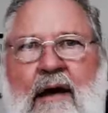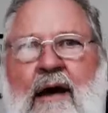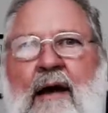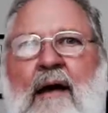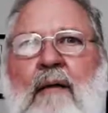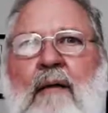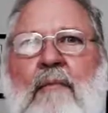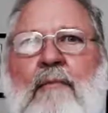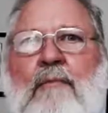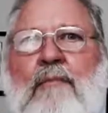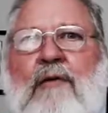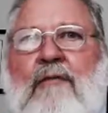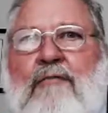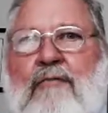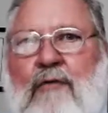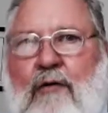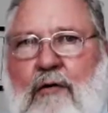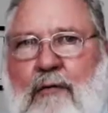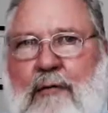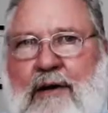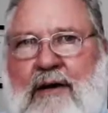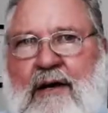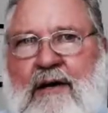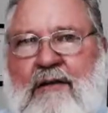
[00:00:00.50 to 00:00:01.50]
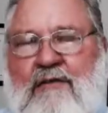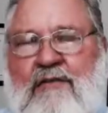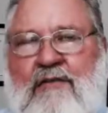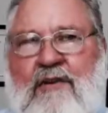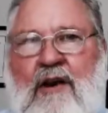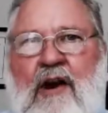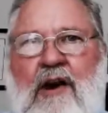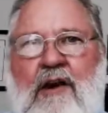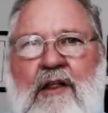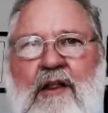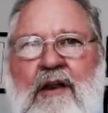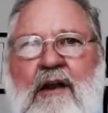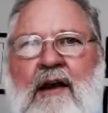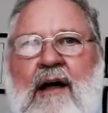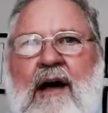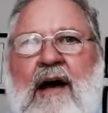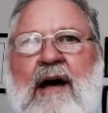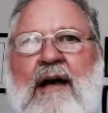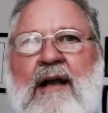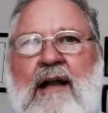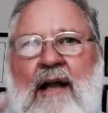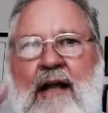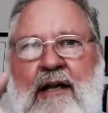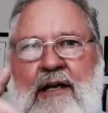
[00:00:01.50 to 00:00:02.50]
Before we get started,
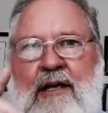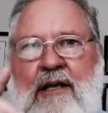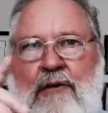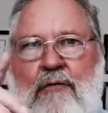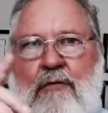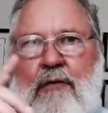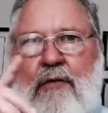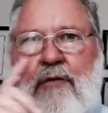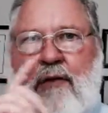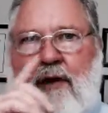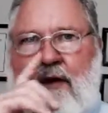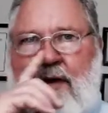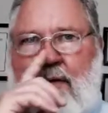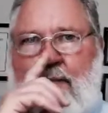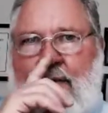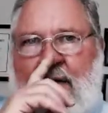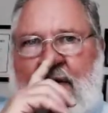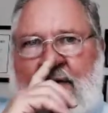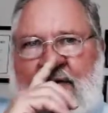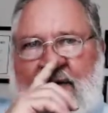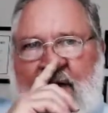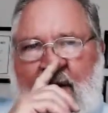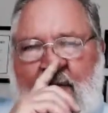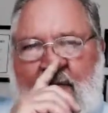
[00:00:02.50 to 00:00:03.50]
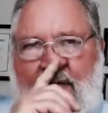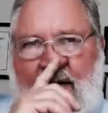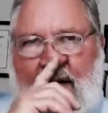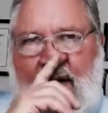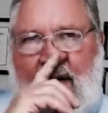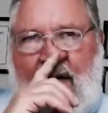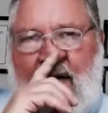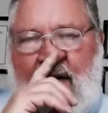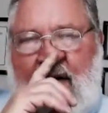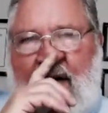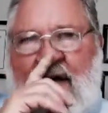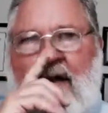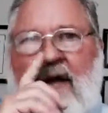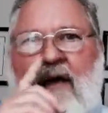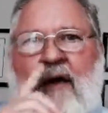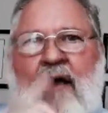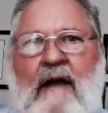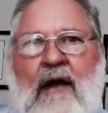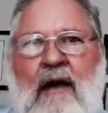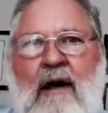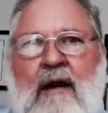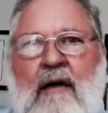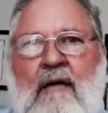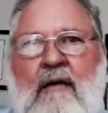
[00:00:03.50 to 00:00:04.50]
I'd like you to think about something,
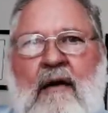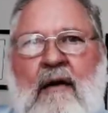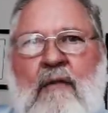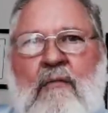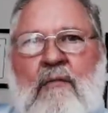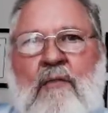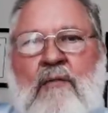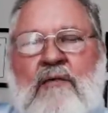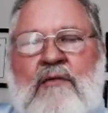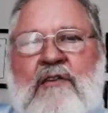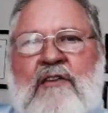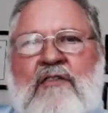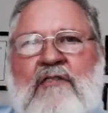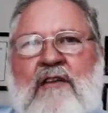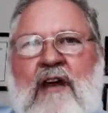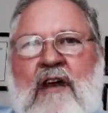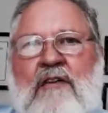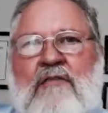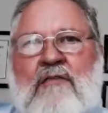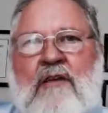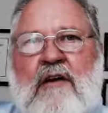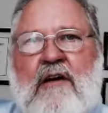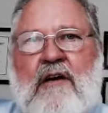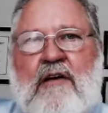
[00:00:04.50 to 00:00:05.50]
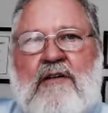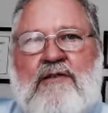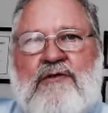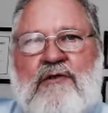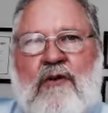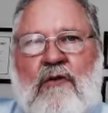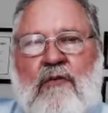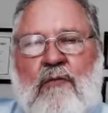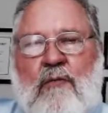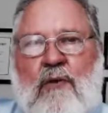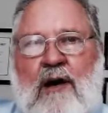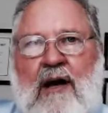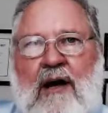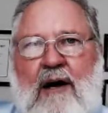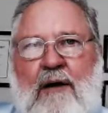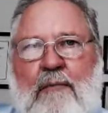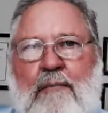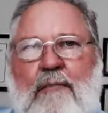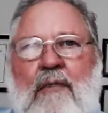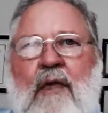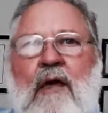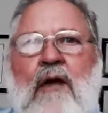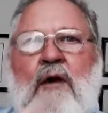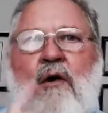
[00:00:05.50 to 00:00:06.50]
and we'll discuss it in a short while.
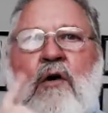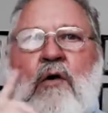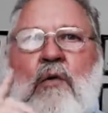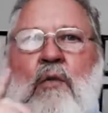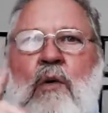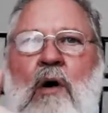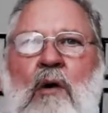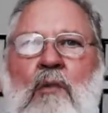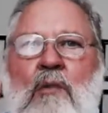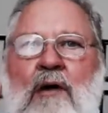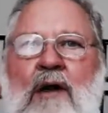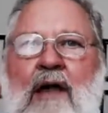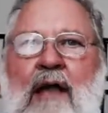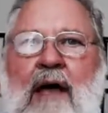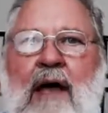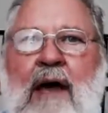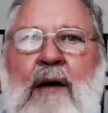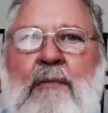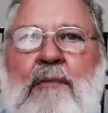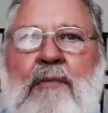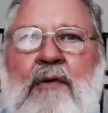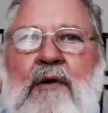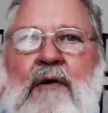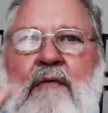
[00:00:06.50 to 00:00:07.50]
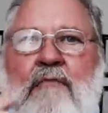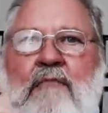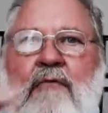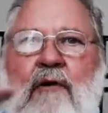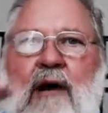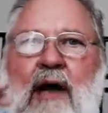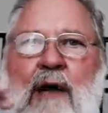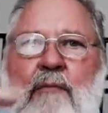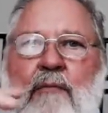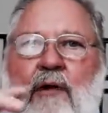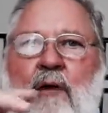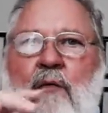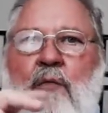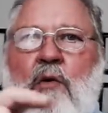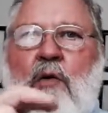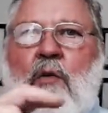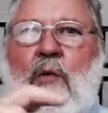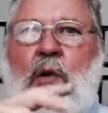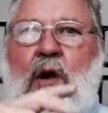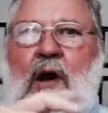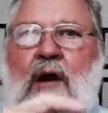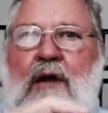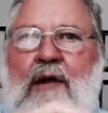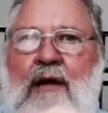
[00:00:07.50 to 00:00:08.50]
What would happen if Grandma were
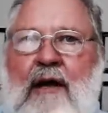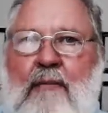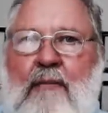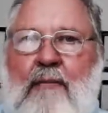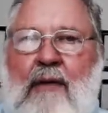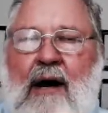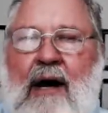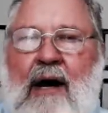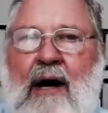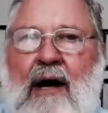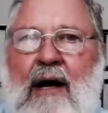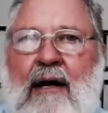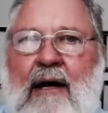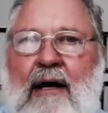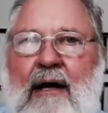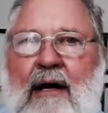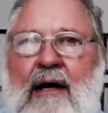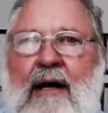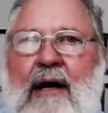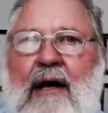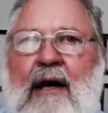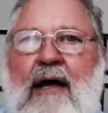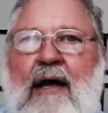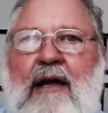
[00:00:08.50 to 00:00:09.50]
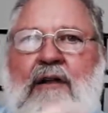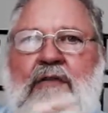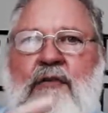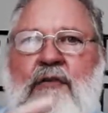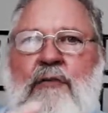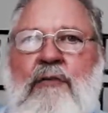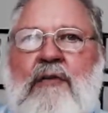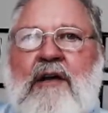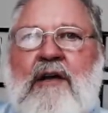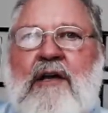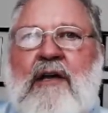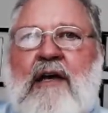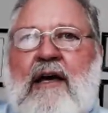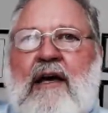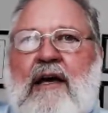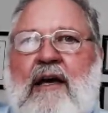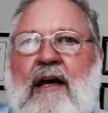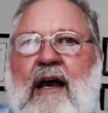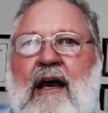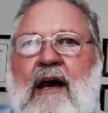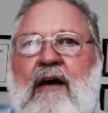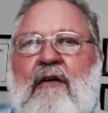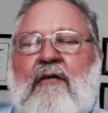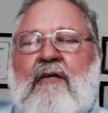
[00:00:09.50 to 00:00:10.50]
walking by and you were to kick
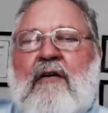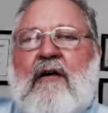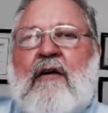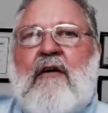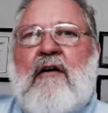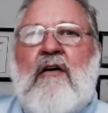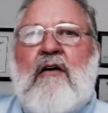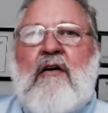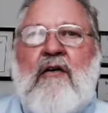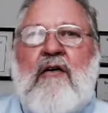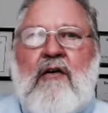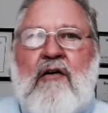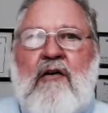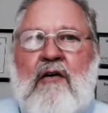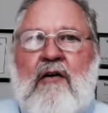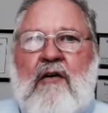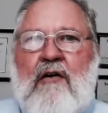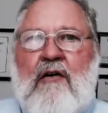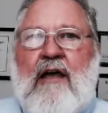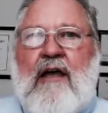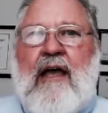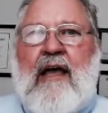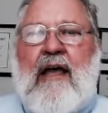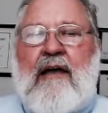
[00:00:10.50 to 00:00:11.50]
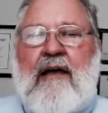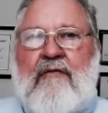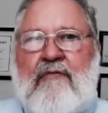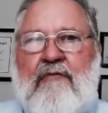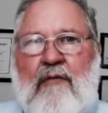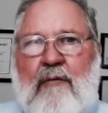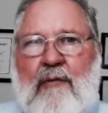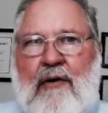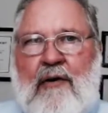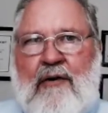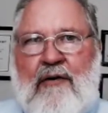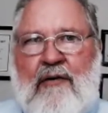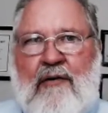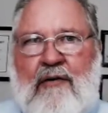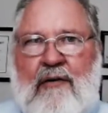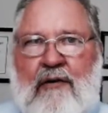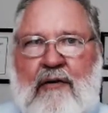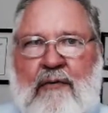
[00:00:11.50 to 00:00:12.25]
out her cane from under her?